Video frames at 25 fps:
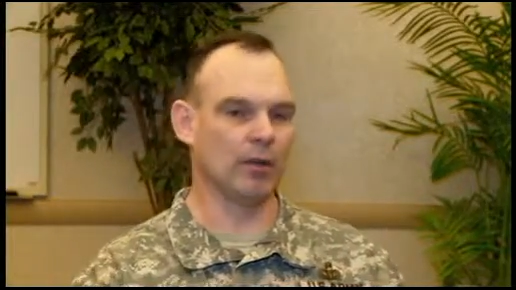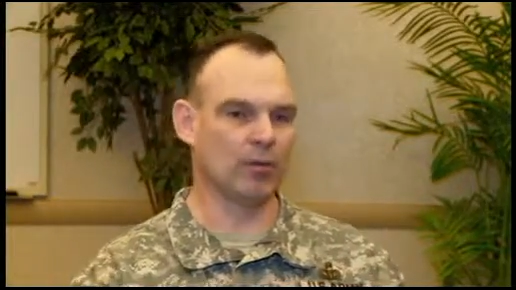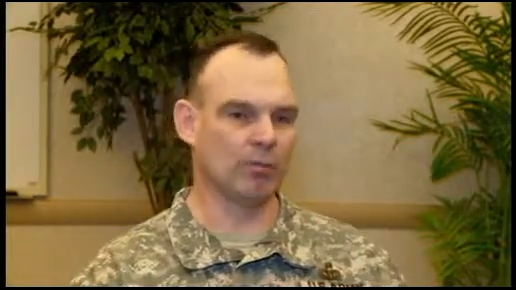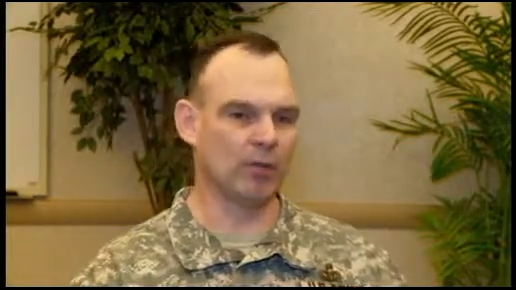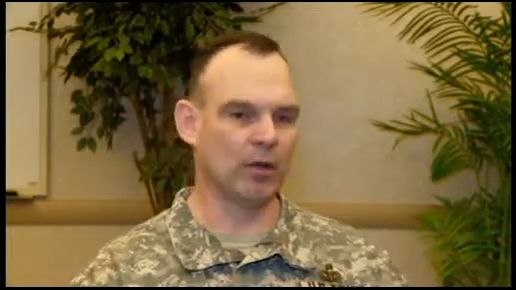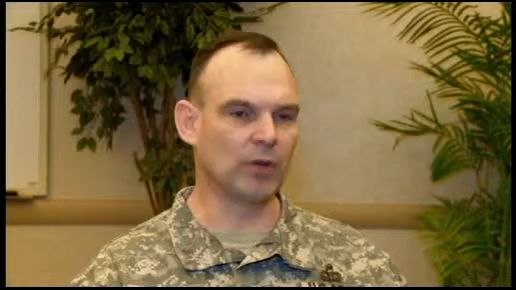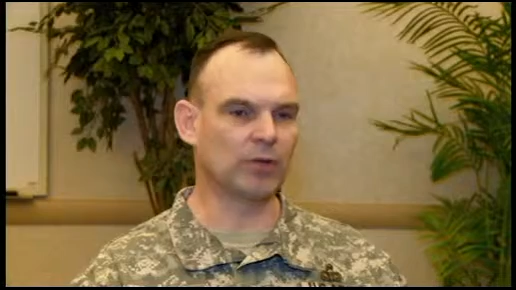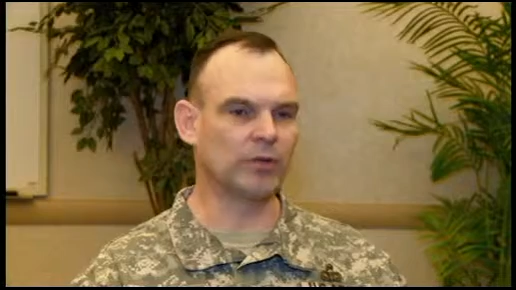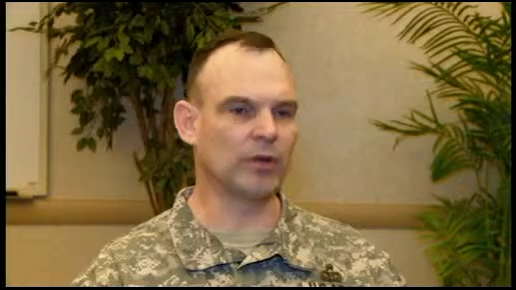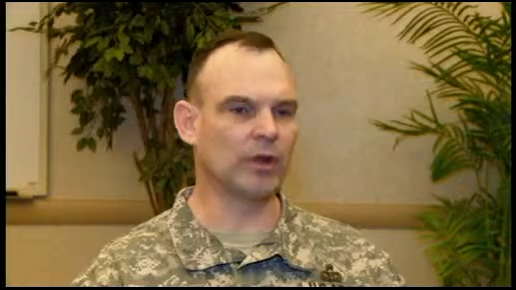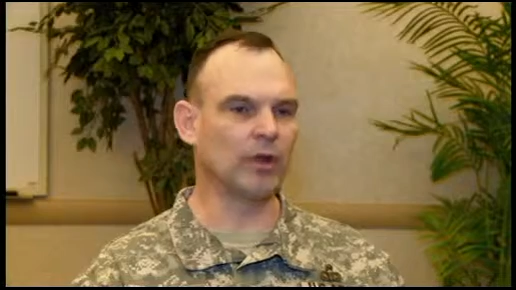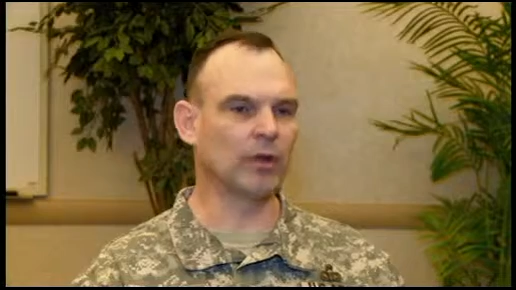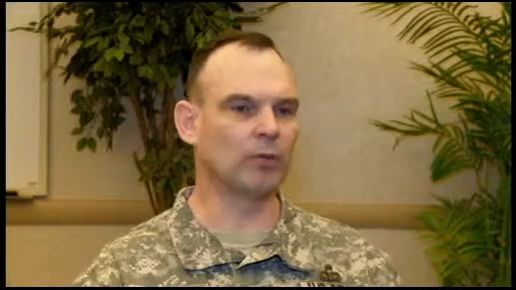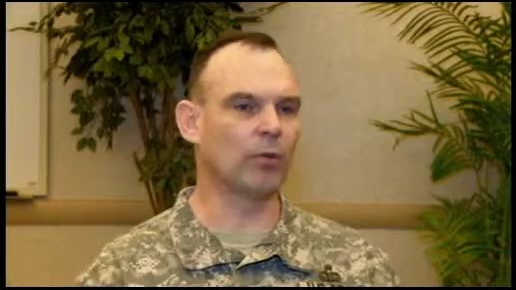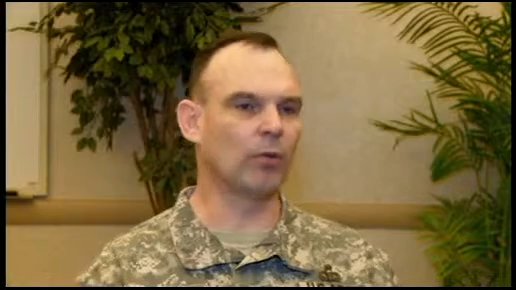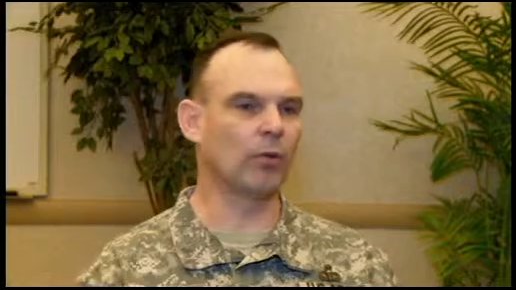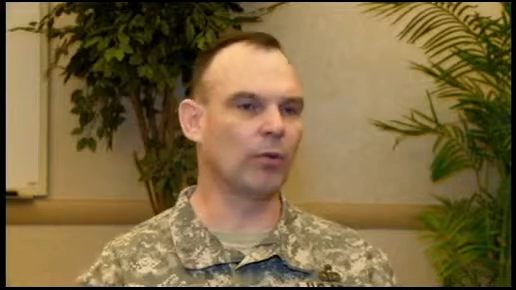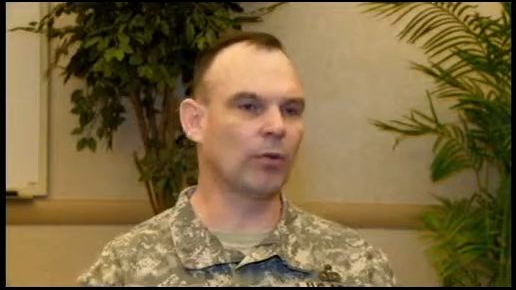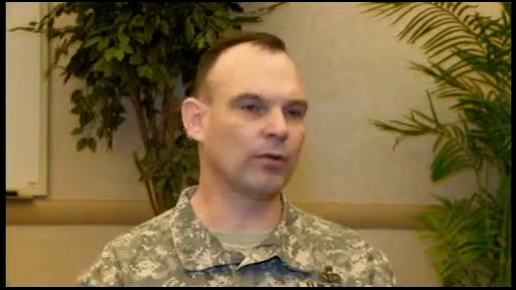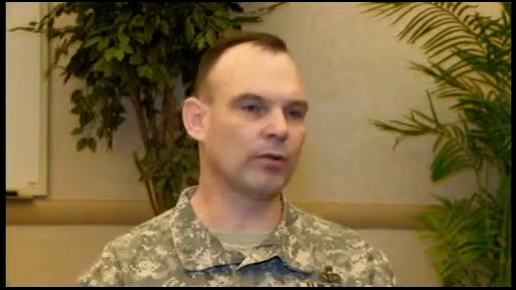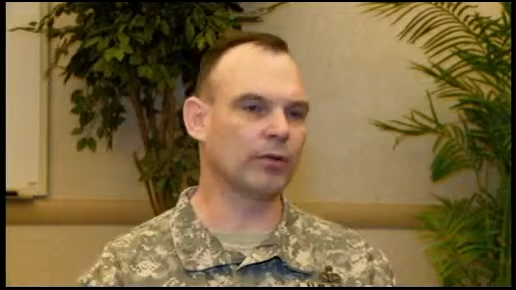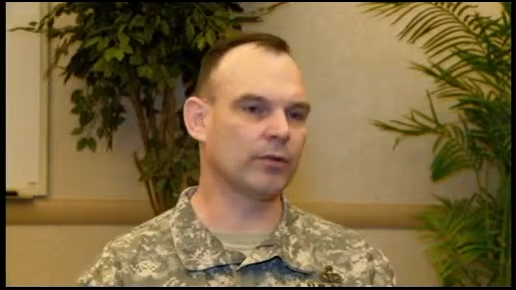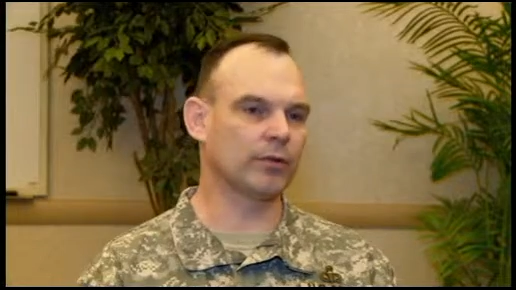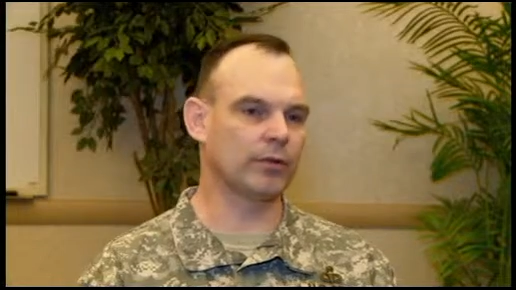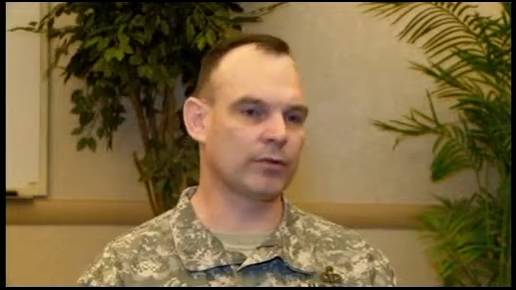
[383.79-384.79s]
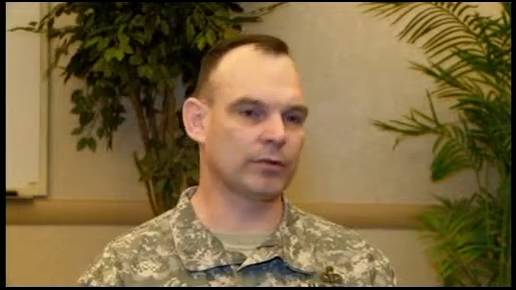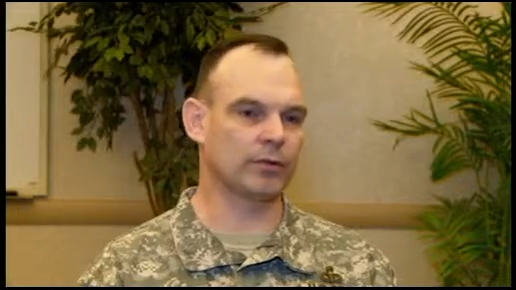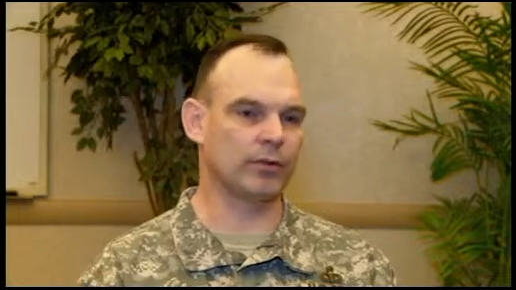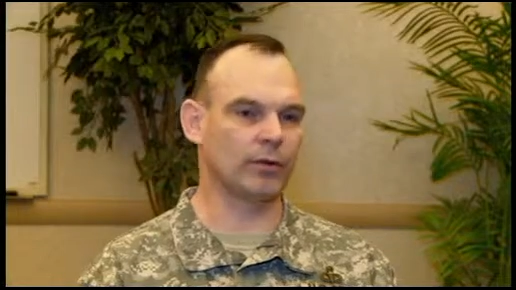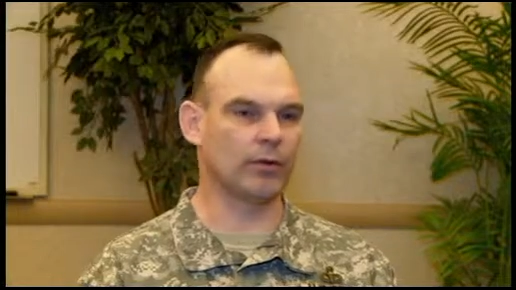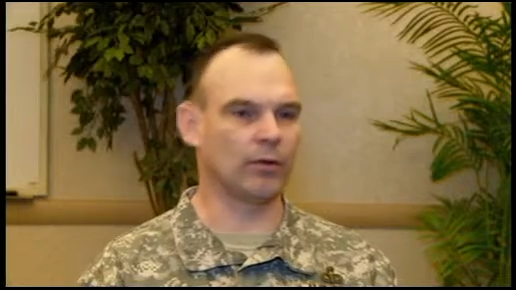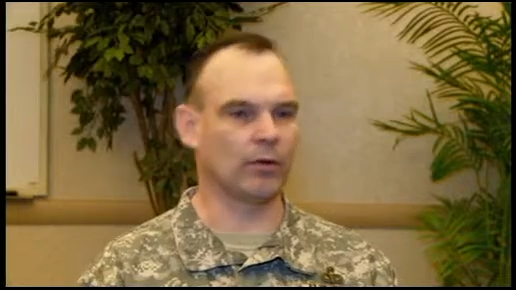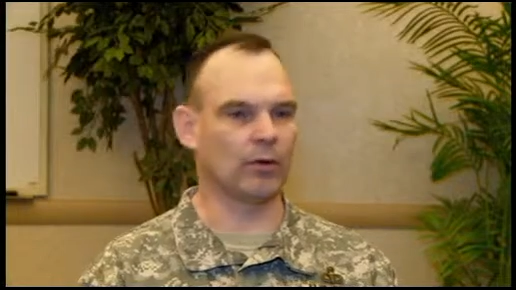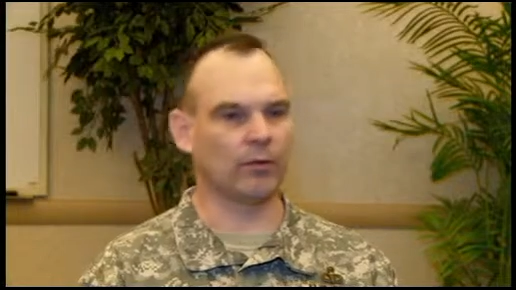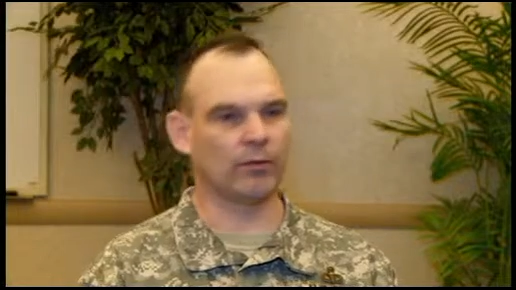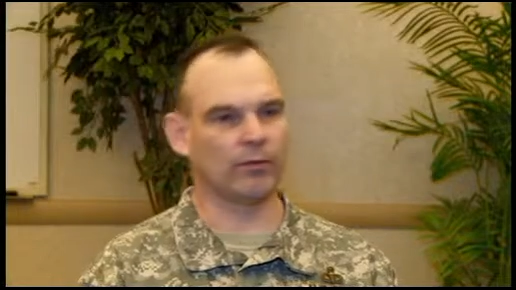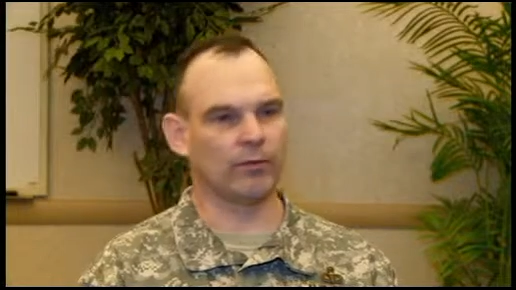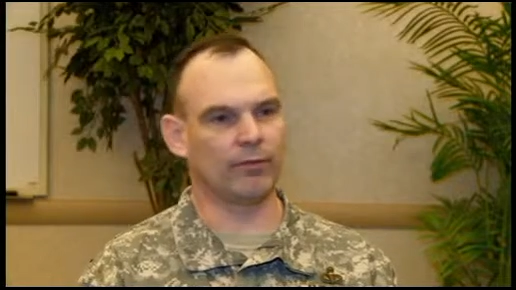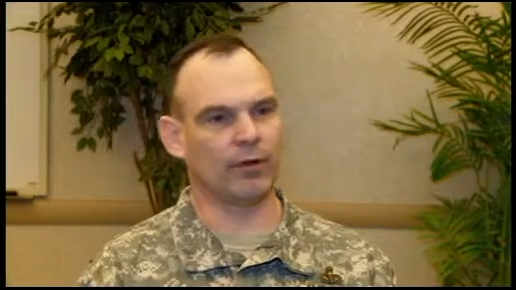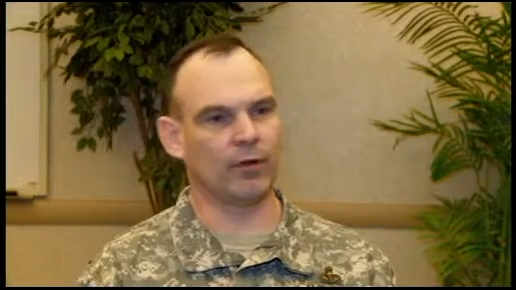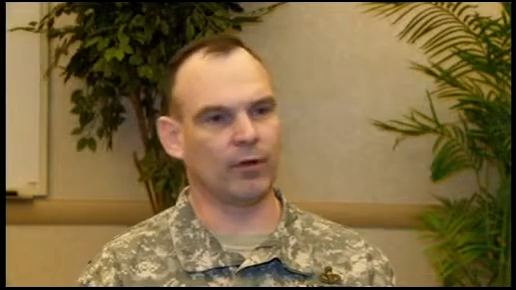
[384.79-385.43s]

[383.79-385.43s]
most airports are